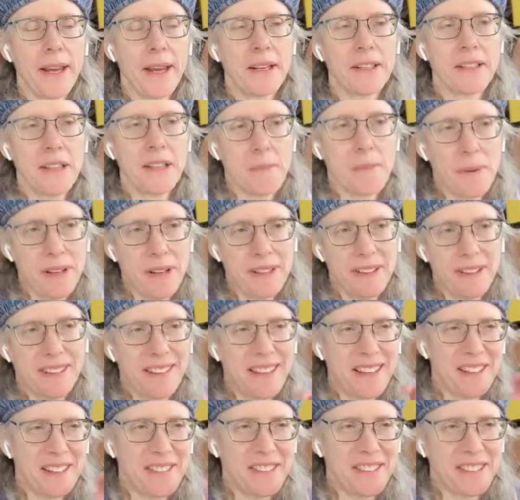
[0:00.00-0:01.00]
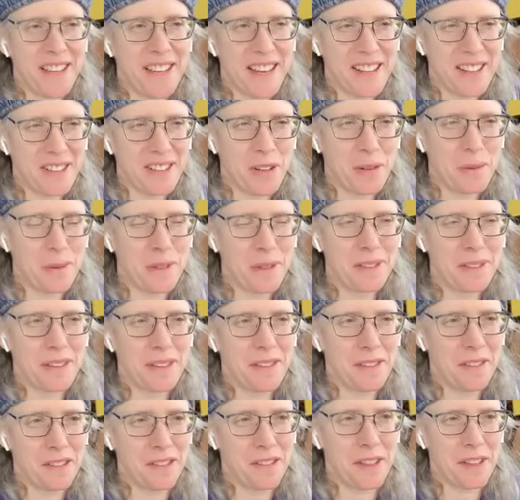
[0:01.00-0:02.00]
Okay, and a separate kind of a side note,
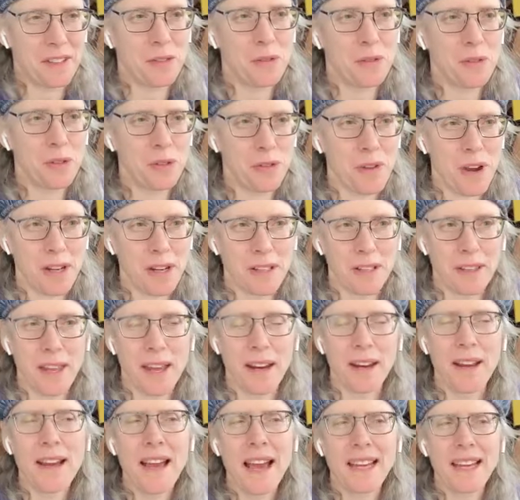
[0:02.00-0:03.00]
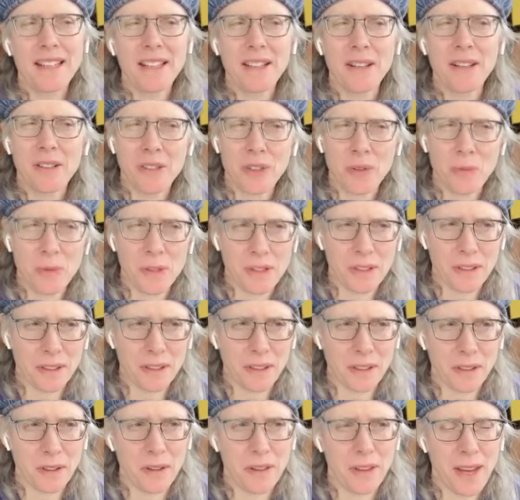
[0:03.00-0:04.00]
if it's not too distracting, that I did also
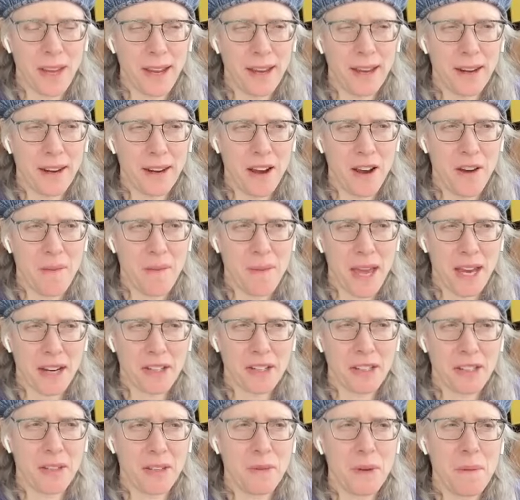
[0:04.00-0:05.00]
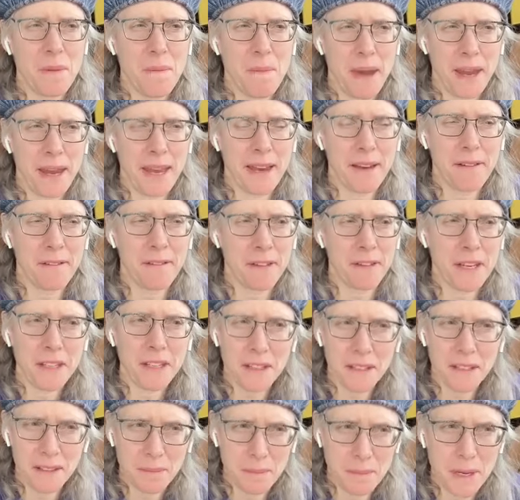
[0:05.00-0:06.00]
recently learn that um, actually we may have
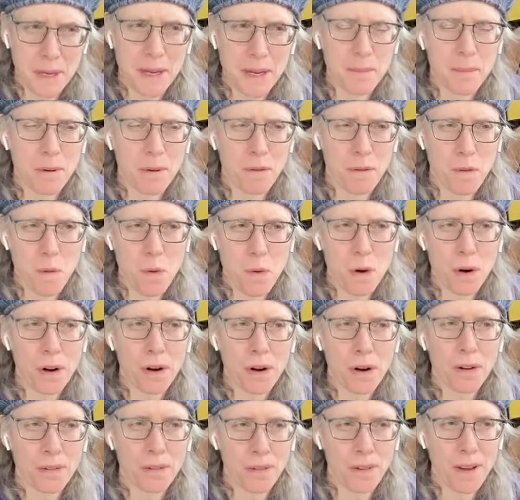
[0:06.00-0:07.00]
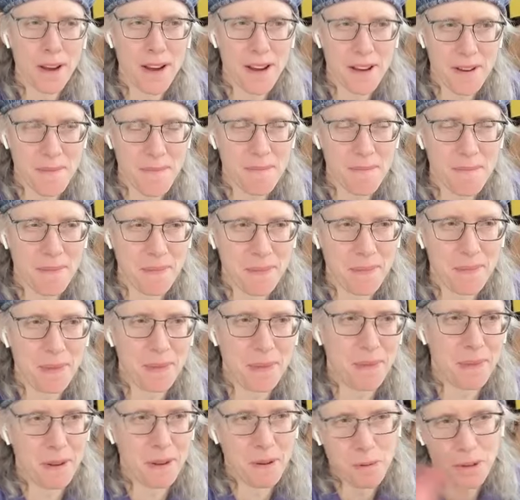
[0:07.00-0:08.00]
eaten meat before um,
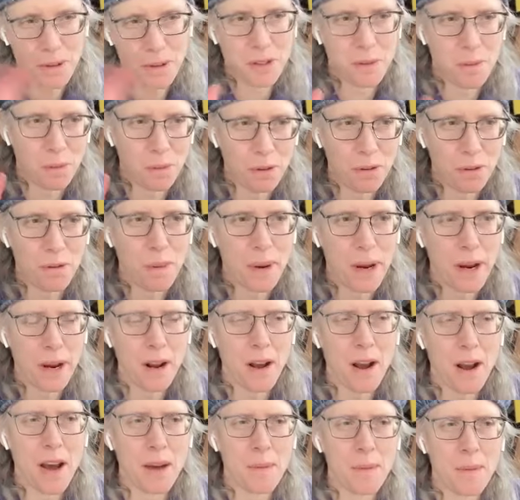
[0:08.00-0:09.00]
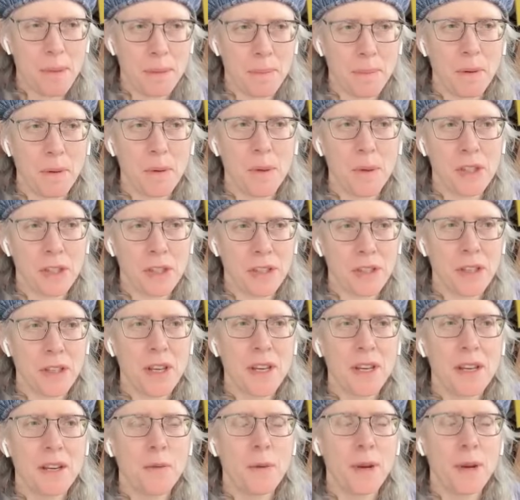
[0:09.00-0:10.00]
it was approved by God, but we just
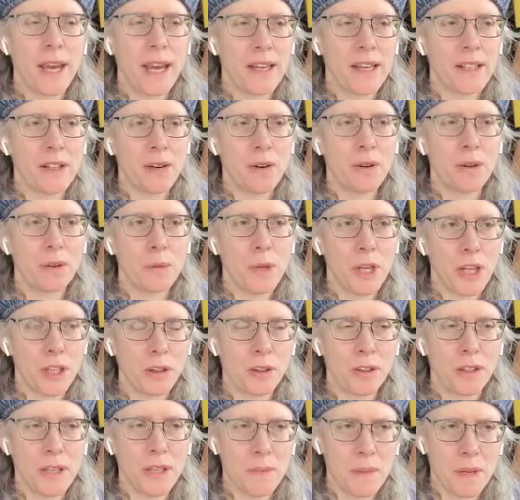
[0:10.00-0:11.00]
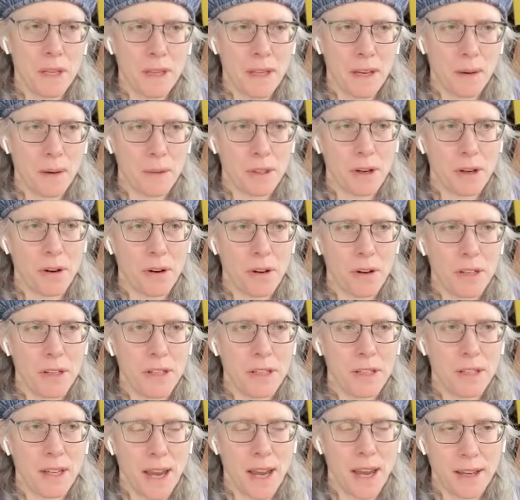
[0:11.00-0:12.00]
we had to only we could only eat meat that was
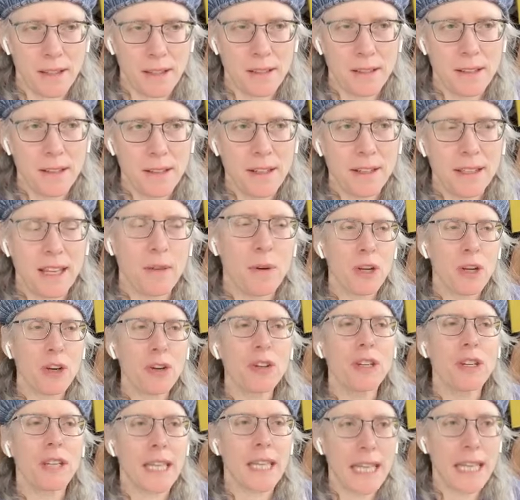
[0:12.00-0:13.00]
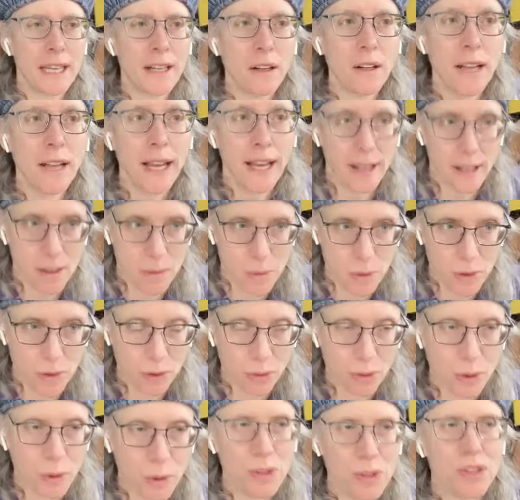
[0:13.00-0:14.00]
already dead like we couldn't kill
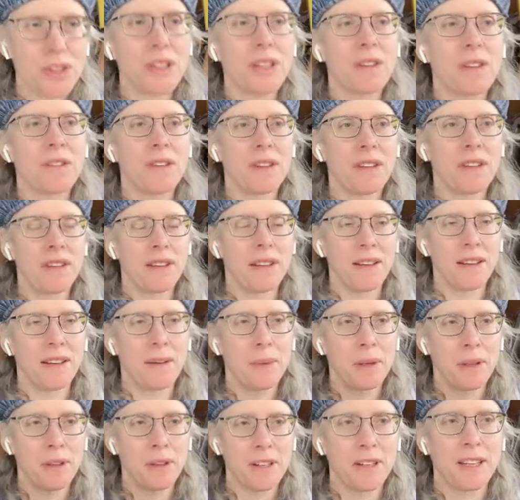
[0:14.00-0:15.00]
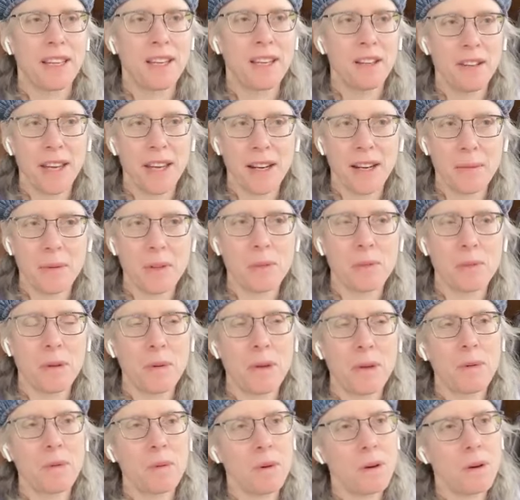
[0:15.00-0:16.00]
animals. We were just given the ability to kill animals, but
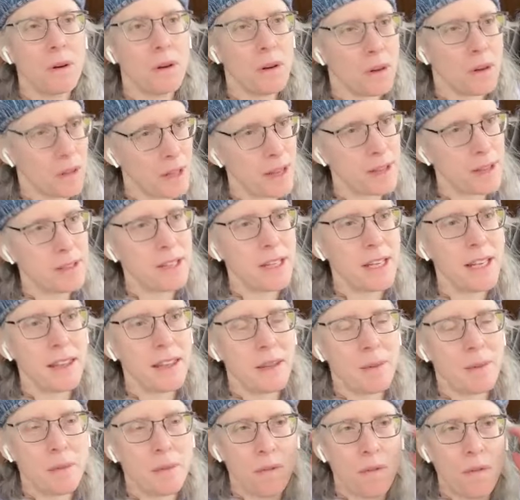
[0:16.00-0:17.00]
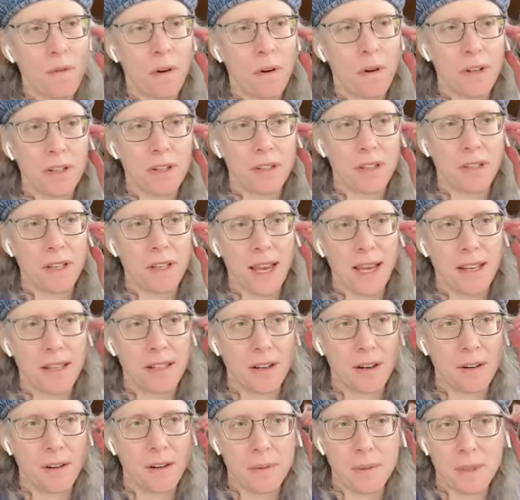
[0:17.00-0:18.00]
we were allowed to eat them before just they had
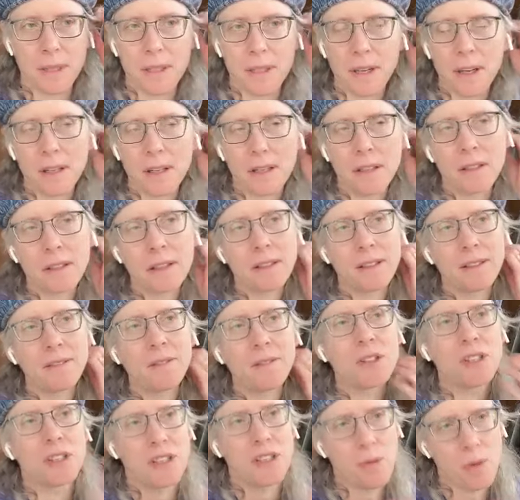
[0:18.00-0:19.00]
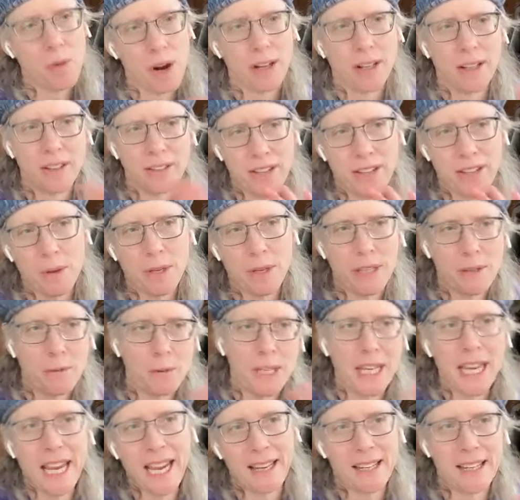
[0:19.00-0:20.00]
to already be dead, which is correct. ironic because now we,
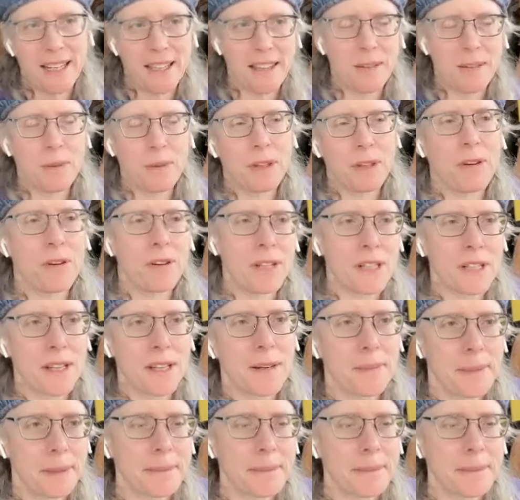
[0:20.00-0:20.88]
we yeah, can't correct. eat them. anymore. already